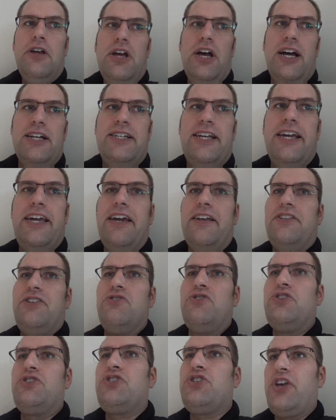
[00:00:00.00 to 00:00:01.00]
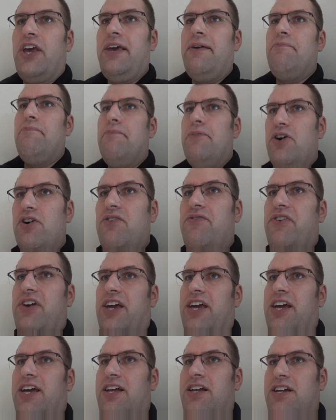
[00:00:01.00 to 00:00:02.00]
a ticket to the same
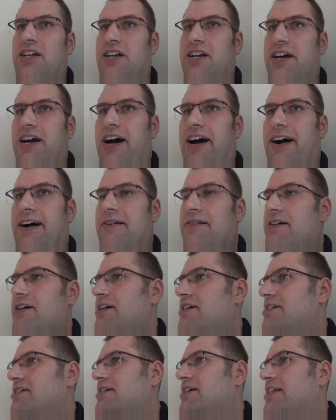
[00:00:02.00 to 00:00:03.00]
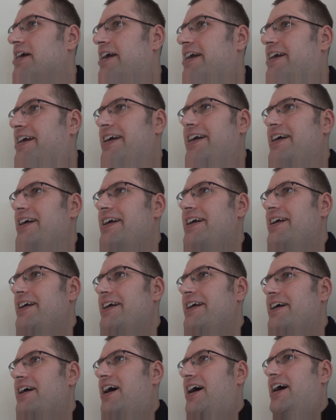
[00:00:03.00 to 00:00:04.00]
movie. Like,
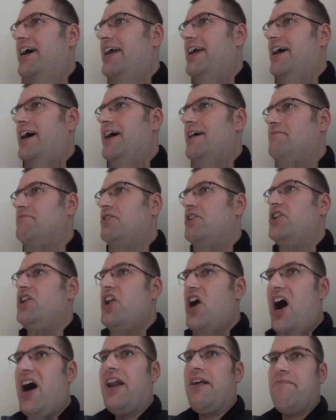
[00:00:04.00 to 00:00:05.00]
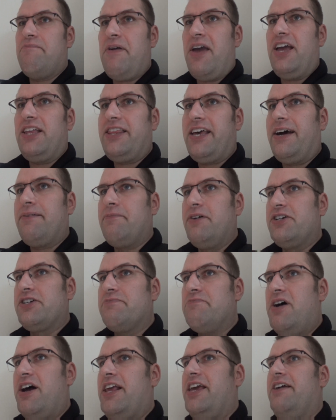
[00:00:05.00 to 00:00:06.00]
I would not have paid that
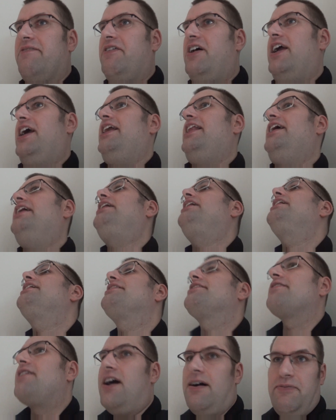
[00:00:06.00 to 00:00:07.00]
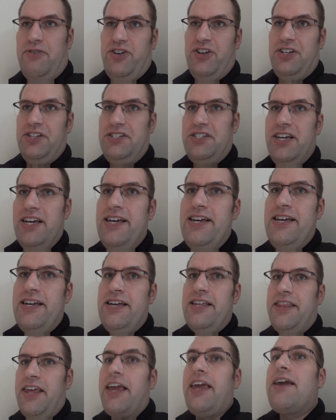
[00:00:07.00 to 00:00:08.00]
much money if I had any other options.
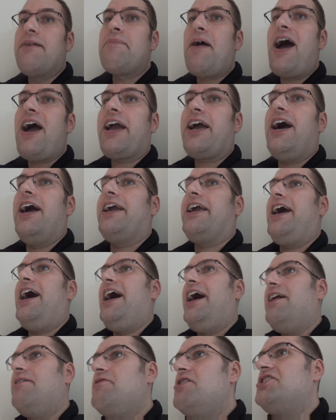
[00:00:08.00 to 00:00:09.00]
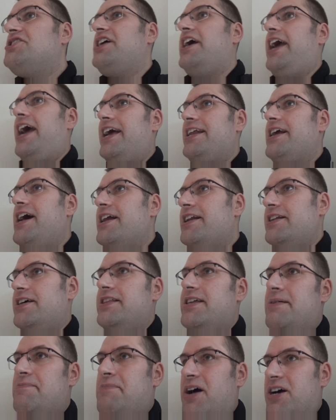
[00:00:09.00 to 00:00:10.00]
Thinking back, I kind of wish I had gotten
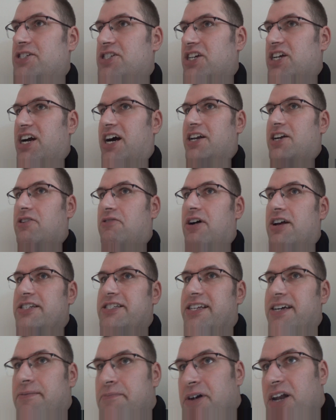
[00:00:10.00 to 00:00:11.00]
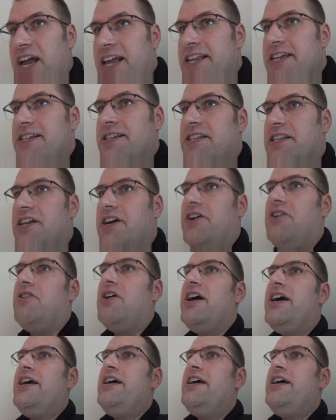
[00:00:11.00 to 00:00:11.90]
on that bus and gone to Wested, but I didn't know,